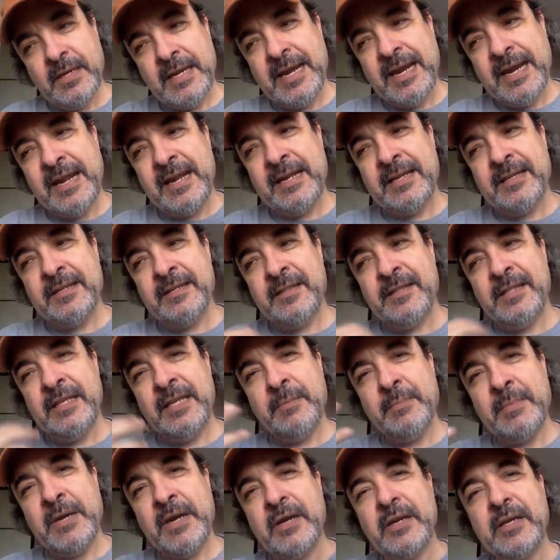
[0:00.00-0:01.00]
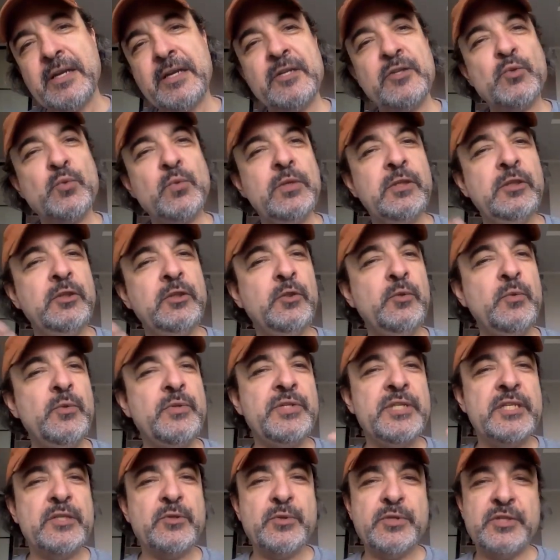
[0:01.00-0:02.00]
And the Americans will
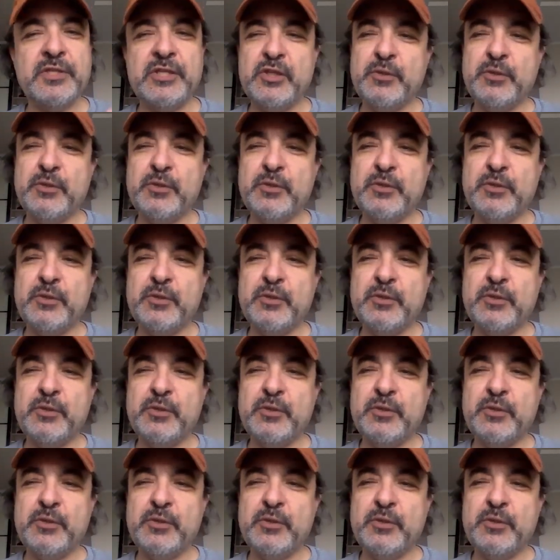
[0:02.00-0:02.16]
lose interest,